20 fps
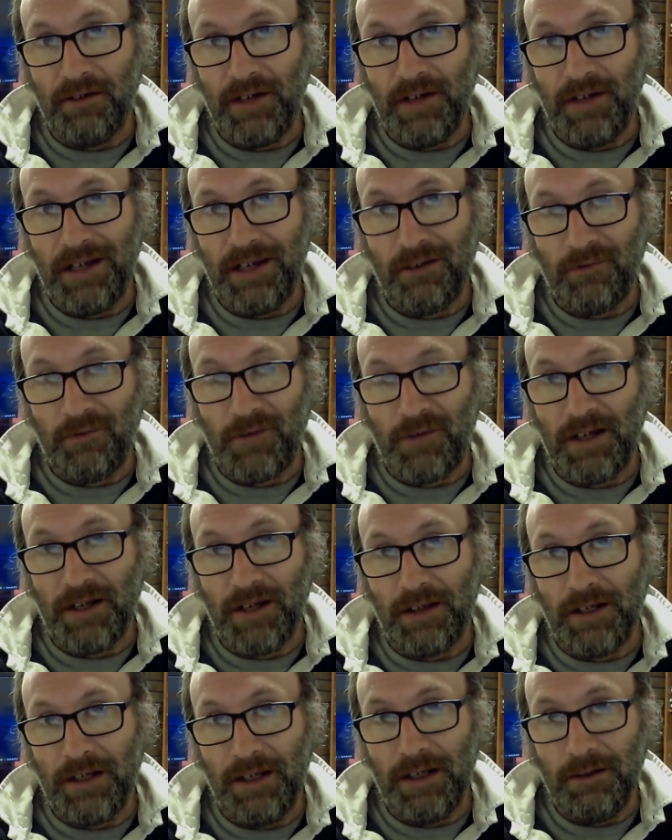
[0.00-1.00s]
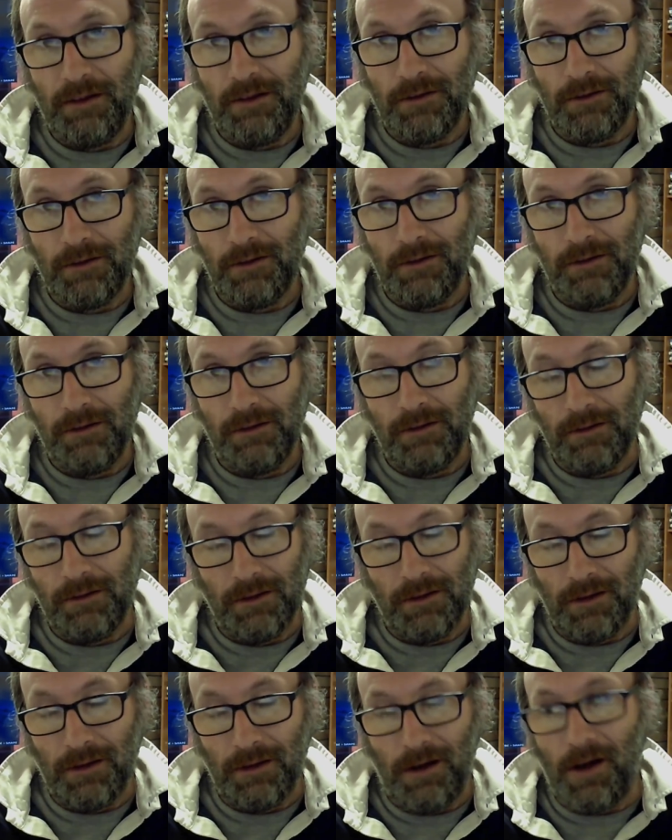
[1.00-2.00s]
Now, frankly,
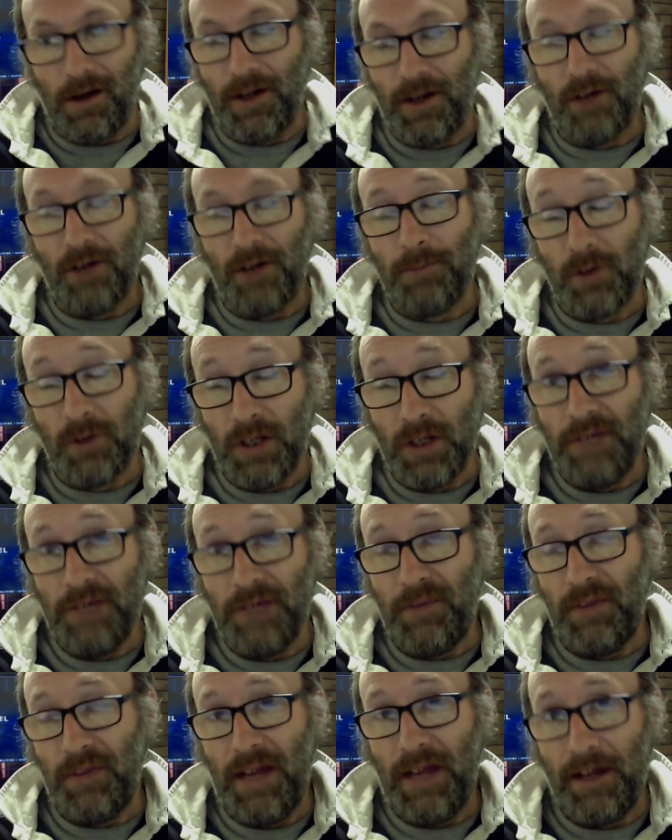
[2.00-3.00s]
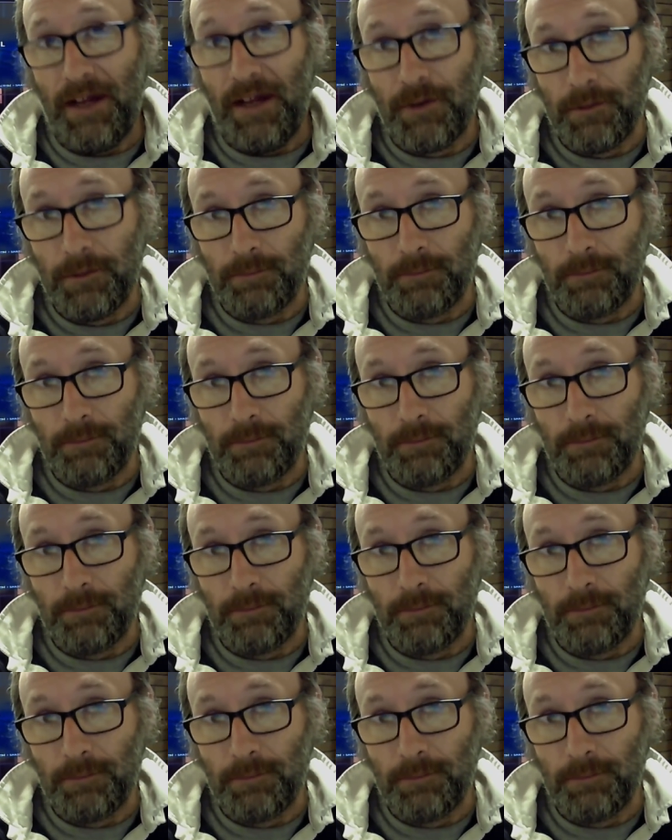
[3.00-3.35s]
I don't believe in that.